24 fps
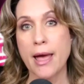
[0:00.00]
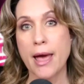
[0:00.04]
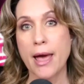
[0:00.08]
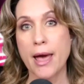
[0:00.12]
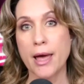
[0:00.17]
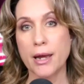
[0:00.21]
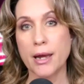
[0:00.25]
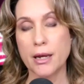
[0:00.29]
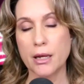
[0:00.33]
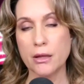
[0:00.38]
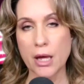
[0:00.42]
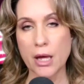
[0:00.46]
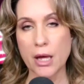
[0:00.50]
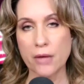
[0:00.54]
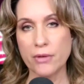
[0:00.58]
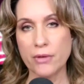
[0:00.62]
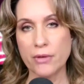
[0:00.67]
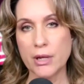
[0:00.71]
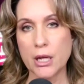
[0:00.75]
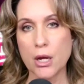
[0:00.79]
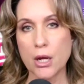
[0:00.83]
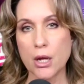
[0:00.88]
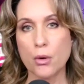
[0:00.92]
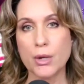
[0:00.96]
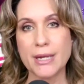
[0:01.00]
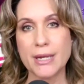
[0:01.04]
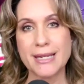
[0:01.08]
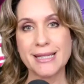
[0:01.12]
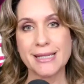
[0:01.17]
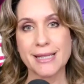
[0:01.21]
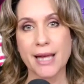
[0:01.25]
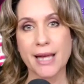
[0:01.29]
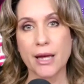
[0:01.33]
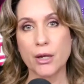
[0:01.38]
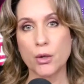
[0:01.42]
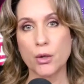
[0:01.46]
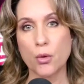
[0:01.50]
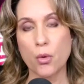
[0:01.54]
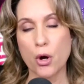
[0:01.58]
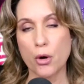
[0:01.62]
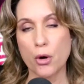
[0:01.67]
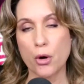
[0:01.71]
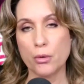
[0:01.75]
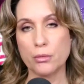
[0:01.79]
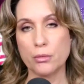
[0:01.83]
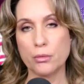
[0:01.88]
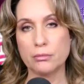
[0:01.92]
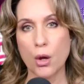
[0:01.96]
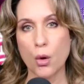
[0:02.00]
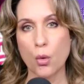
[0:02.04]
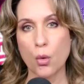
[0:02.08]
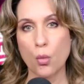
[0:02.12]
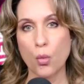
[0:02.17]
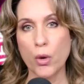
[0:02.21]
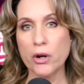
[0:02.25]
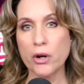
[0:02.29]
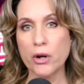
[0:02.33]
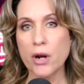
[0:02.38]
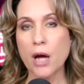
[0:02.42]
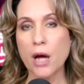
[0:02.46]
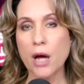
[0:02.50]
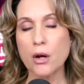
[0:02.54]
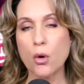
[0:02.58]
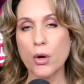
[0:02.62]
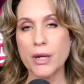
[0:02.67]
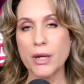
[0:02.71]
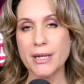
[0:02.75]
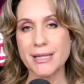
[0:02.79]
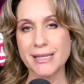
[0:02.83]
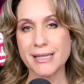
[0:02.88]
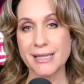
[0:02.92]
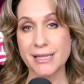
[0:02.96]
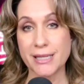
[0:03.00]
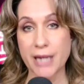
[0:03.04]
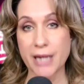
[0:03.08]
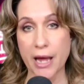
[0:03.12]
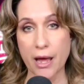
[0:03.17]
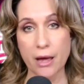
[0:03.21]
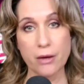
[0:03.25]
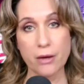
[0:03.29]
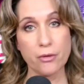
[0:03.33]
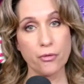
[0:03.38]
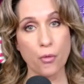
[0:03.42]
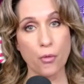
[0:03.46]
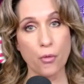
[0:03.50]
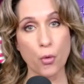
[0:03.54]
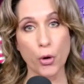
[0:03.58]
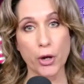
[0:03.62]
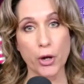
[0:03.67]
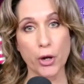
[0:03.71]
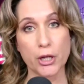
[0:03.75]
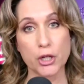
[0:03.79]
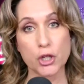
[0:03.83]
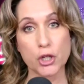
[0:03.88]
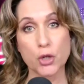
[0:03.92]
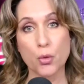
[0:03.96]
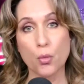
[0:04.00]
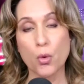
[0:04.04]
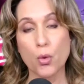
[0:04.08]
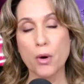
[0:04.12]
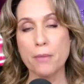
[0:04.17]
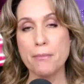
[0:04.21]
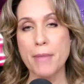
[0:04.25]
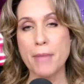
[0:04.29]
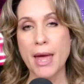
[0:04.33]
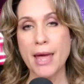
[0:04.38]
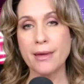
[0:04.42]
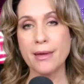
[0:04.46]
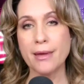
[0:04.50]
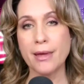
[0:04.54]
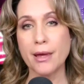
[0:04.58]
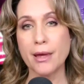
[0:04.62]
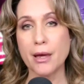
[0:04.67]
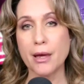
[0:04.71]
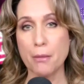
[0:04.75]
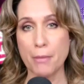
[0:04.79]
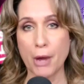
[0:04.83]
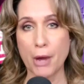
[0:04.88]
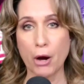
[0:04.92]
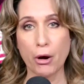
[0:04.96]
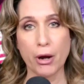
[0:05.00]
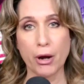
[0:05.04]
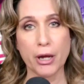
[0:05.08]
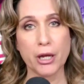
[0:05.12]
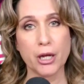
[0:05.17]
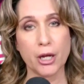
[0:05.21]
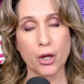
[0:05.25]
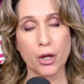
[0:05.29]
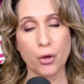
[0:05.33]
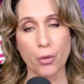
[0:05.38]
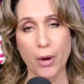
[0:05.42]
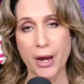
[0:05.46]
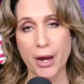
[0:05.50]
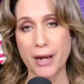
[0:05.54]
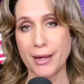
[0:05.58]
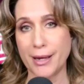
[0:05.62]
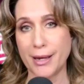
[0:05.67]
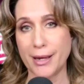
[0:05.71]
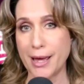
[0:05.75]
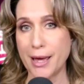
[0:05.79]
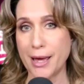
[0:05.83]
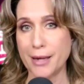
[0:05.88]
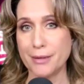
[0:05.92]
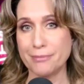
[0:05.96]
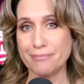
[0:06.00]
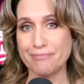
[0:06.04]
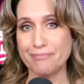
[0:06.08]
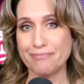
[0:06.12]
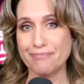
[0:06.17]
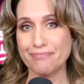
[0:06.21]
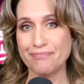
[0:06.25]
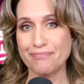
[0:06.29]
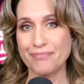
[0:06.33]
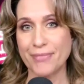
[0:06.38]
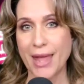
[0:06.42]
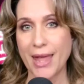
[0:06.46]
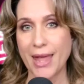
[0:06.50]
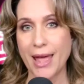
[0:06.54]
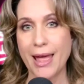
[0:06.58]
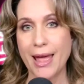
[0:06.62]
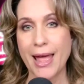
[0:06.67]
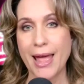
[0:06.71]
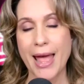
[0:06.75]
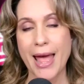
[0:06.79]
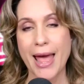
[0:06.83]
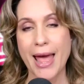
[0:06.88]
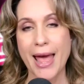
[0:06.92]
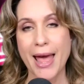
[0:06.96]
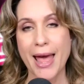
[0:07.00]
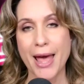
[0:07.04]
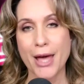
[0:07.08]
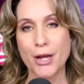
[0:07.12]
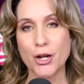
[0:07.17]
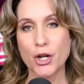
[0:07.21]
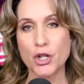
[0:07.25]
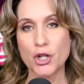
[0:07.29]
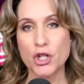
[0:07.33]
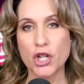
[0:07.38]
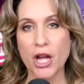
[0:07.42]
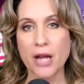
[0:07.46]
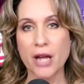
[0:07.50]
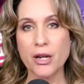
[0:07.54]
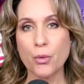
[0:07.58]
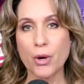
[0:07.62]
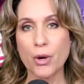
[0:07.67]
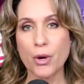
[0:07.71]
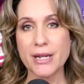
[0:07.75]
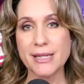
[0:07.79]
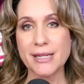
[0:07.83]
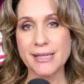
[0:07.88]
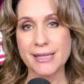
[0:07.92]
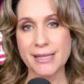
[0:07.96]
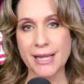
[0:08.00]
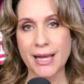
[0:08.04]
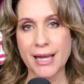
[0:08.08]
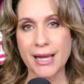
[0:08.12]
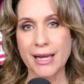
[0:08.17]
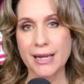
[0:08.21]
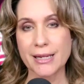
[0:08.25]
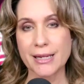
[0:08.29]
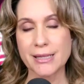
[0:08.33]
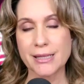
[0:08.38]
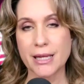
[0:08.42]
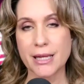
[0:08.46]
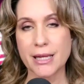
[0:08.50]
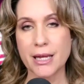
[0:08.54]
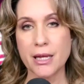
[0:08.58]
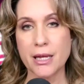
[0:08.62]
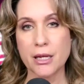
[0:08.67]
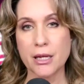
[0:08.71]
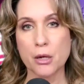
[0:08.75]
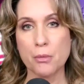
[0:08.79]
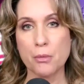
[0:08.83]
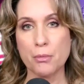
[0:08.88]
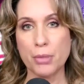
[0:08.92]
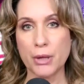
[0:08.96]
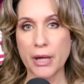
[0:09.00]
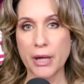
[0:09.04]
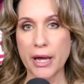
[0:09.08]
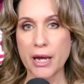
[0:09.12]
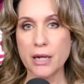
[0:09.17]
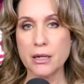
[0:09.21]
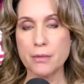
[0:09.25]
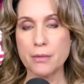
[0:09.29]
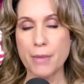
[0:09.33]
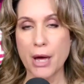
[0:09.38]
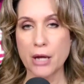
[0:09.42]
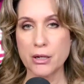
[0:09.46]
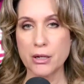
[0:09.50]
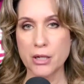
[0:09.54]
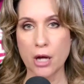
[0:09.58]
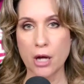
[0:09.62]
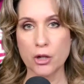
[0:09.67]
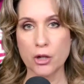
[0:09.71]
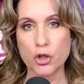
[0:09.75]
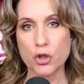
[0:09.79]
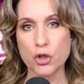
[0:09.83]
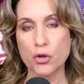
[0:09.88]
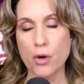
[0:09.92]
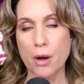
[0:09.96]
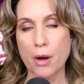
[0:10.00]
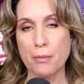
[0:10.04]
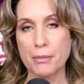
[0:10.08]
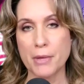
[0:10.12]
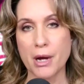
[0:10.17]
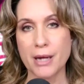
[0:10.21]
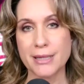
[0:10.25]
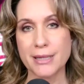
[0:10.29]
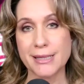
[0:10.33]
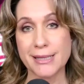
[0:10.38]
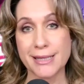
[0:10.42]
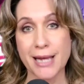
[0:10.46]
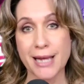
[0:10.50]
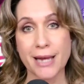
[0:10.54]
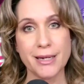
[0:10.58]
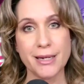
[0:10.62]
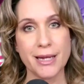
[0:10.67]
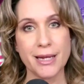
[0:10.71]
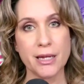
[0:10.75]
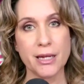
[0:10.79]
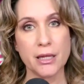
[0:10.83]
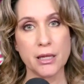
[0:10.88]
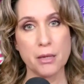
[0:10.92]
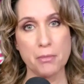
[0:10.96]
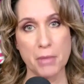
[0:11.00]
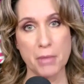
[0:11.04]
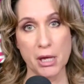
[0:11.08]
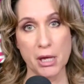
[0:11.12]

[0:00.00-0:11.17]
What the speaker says: And in that video, he said, quote, "We're not going to stand for it. We're making America great again." And on January 6th, he complained about Donald Trump not sending in the